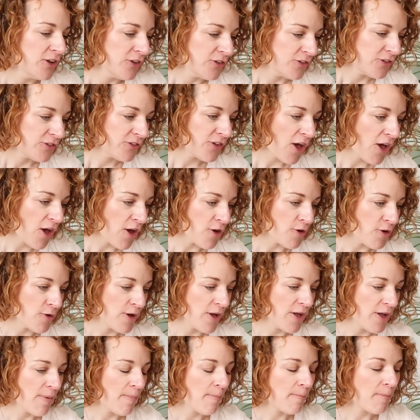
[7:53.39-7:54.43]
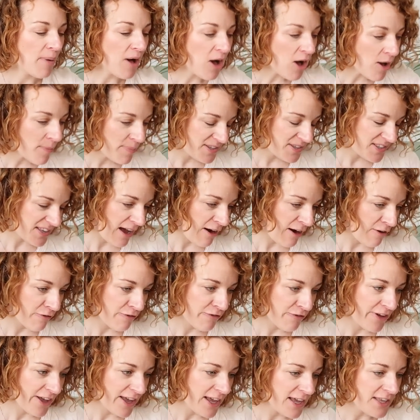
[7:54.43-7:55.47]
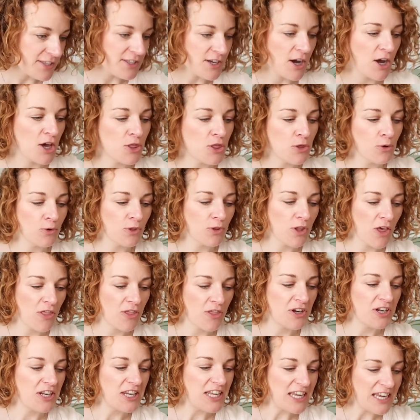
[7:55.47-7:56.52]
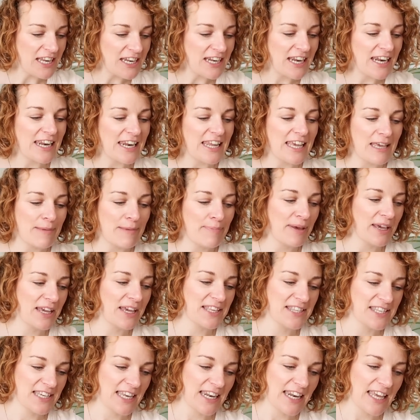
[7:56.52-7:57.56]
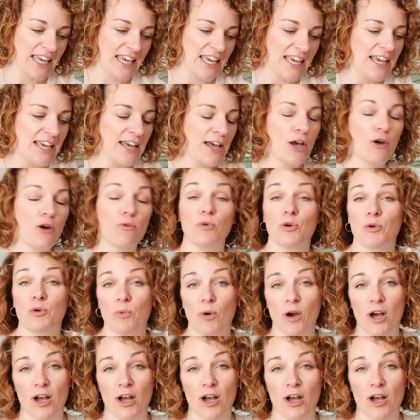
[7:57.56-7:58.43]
So Barbie's outfit, I thought that the Nina Lee Piccadilly would